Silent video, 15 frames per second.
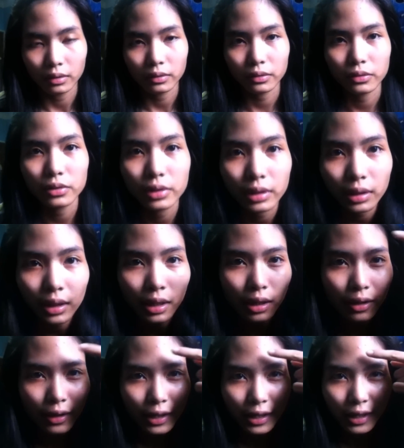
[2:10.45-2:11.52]
So usually
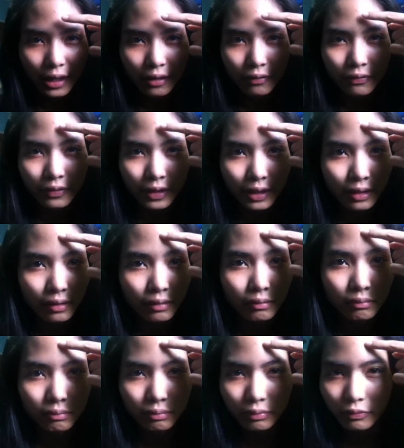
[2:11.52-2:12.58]
now I have like
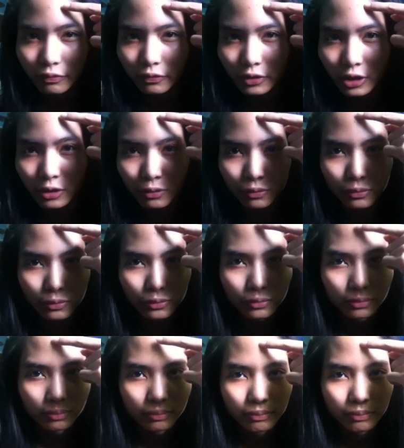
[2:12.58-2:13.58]
few